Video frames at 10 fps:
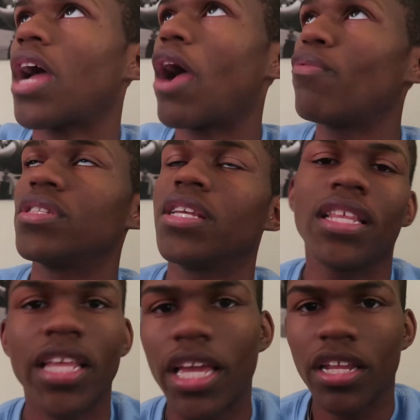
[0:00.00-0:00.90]
I was in
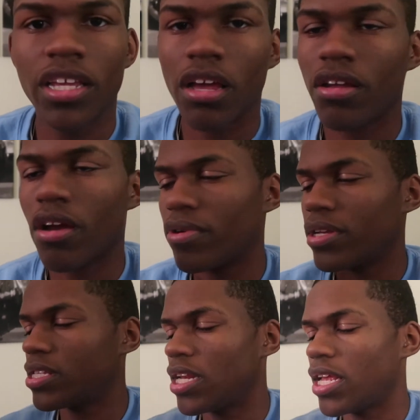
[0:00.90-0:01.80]
Atlanta, y'all know I
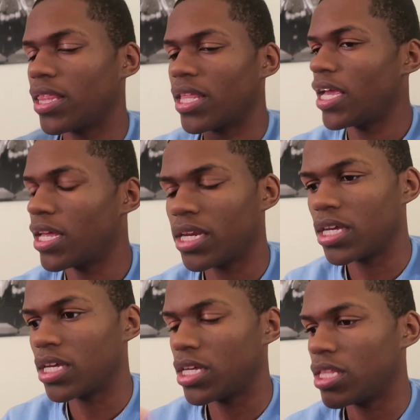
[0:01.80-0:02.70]
was in Atlanta,
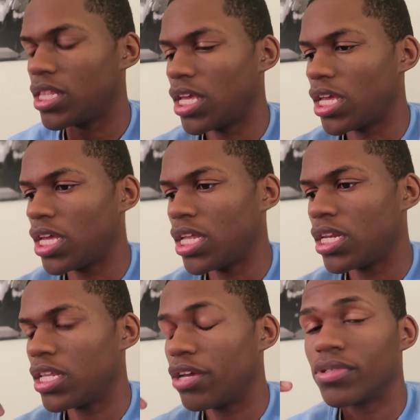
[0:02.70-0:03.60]
and
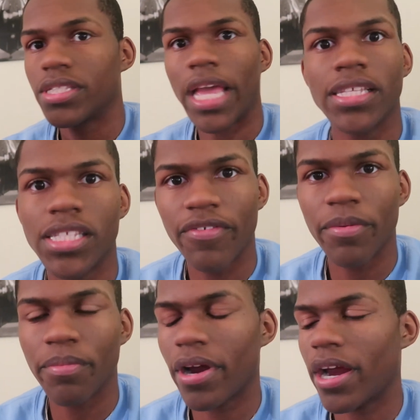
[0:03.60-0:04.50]
then it was
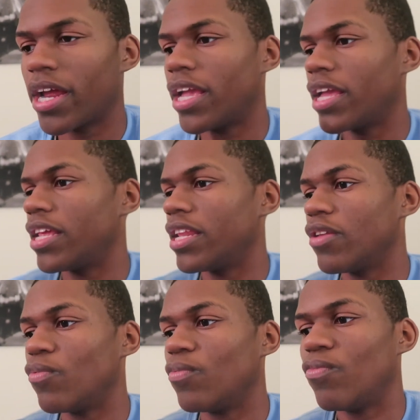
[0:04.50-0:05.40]
Thanksgiving break, and then
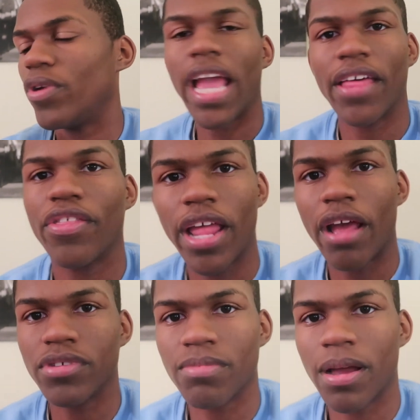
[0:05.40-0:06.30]
the week after
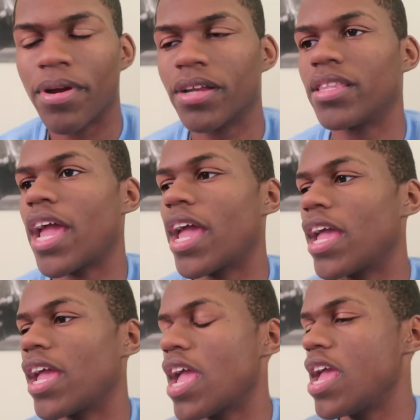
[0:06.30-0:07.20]
that was my
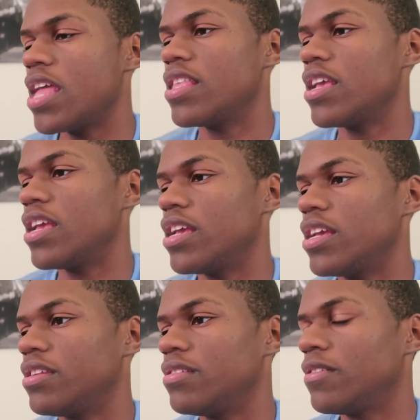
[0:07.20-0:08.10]
birthday, and
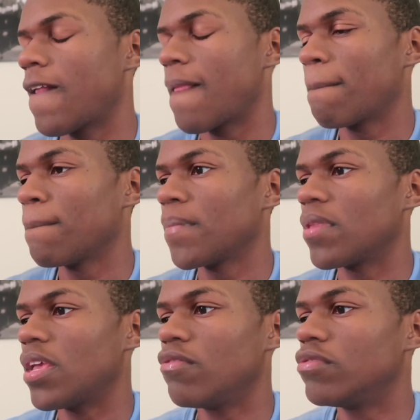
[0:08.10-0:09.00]
then
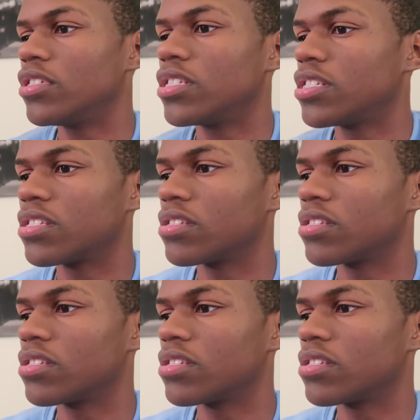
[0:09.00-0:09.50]
it was just,